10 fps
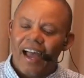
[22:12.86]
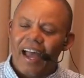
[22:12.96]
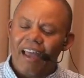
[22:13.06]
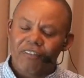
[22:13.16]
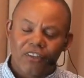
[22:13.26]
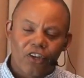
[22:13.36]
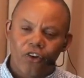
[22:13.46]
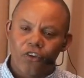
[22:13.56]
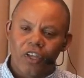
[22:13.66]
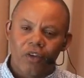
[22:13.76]
I have to
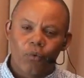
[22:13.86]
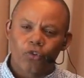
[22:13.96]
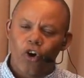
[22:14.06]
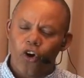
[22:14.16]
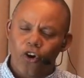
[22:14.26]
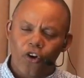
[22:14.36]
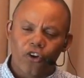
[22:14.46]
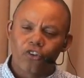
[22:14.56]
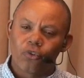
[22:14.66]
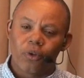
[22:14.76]
tell you, it was
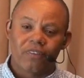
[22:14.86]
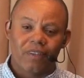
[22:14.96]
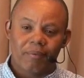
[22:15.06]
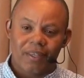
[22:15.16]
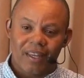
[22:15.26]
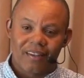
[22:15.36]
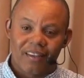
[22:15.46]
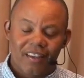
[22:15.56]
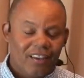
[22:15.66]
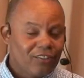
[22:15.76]
hard to accept that.
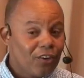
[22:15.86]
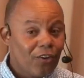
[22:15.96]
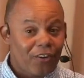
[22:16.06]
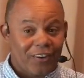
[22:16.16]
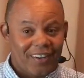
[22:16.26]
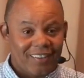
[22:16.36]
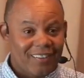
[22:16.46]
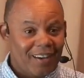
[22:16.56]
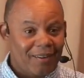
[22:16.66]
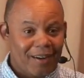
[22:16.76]
It's still hard.
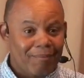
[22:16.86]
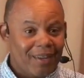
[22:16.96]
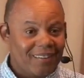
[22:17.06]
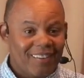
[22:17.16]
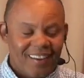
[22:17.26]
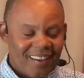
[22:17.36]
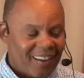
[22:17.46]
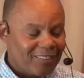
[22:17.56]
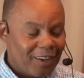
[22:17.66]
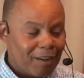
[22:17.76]

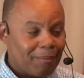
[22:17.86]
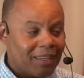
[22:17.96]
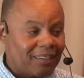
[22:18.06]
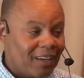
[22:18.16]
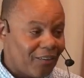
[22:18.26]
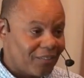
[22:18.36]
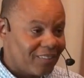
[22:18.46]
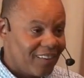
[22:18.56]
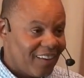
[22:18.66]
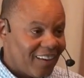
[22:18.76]
I still have my doubts.